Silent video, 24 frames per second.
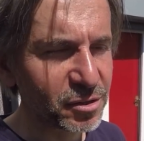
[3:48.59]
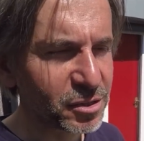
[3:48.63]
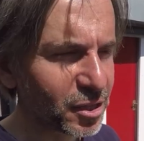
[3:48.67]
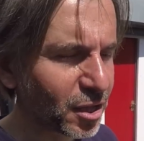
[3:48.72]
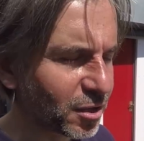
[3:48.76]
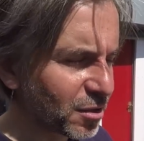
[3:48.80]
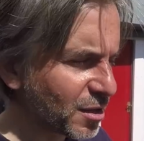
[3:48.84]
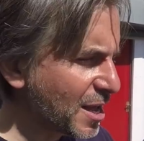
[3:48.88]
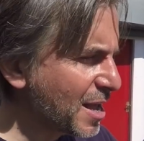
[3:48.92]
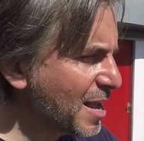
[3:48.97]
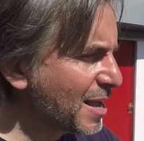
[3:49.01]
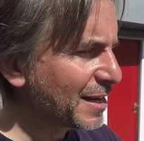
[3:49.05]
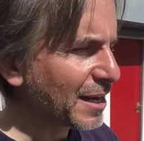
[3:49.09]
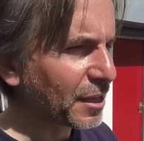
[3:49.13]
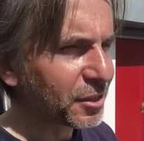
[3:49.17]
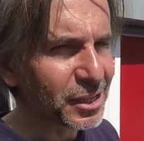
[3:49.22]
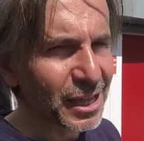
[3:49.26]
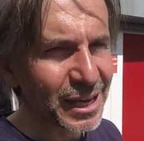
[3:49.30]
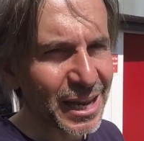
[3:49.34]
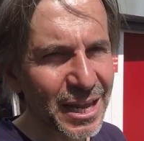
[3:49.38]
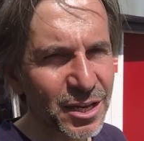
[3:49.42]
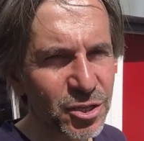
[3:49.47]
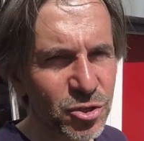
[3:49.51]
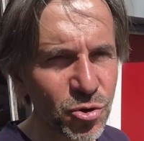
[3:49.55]
So let's
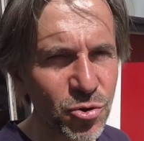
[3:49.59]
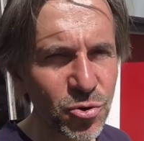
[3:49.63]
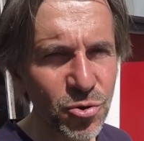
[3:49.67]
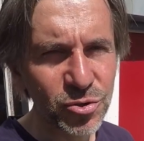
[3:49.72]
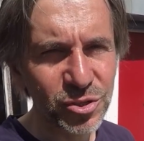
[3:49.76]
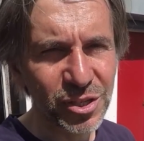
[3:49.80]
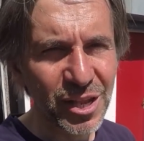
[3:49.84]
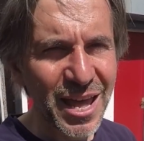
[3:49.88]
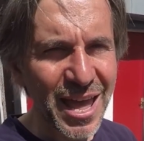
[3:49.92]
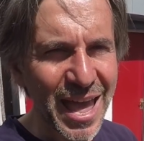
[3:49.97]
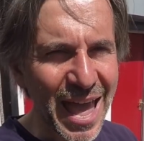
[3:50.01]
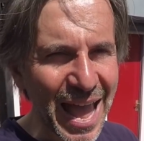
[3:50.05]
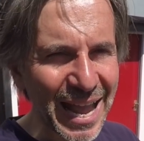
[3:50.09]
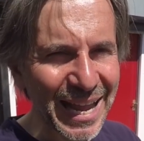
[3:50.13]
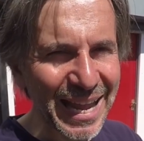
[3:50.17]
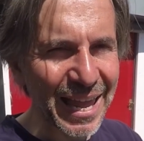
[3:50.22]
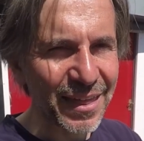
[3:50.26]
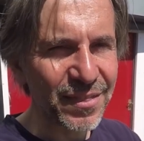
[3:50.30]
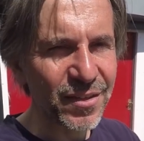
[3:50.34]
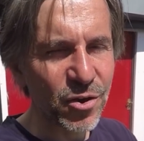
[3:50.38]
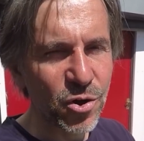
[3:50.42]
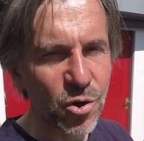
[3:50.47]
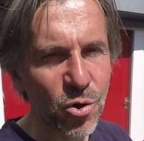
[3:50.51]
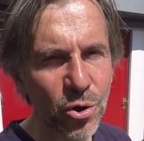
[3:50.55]
get it indoors and
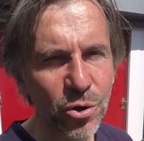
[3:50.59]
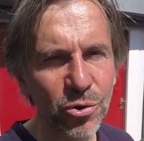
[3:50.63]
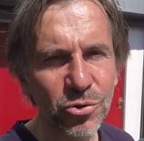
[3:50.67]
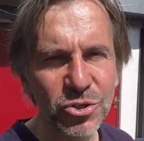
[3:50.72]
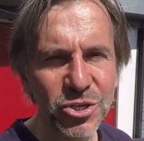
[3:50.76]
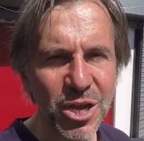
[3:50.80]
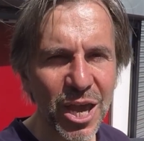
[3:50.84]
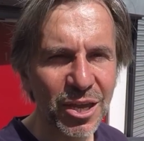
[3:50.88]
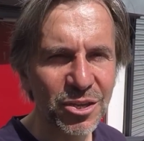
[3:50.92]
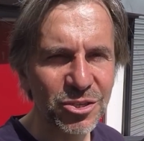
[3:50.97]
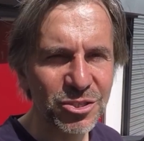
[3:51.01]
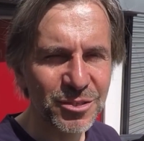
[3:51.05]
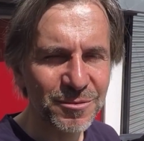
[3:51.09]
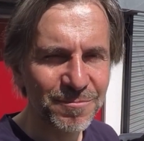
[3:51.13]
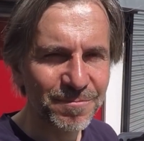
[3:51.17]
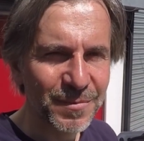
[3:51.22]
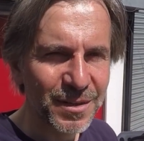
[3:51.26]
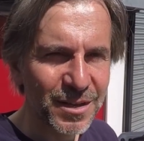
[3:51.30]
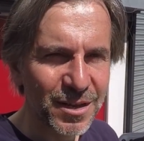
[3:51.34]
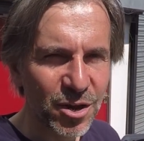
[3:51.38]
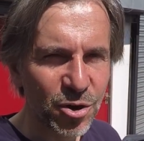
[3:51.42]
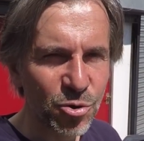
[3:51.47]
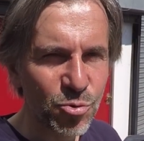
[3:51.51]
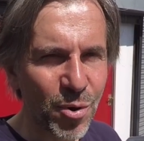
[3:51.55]
get the oil changed
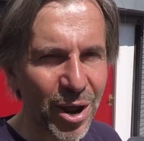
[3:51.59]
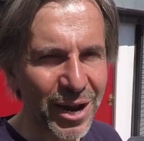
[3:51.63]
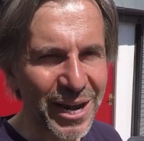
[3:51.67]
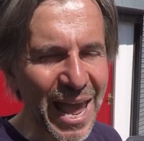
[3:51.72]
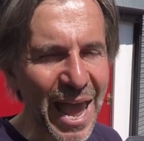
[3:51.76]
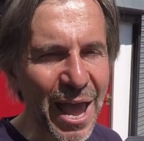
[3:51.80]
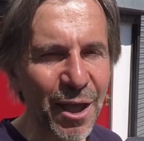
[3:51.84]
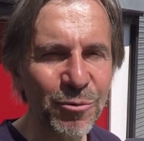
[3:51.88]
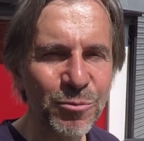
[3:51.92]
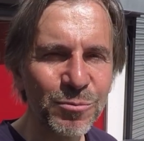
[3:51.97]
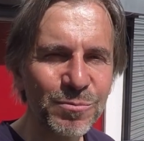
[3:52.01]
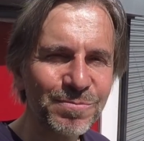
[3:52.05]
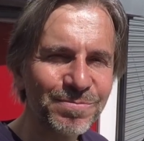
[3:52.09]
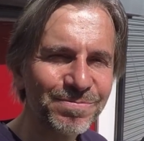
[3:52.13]
right now.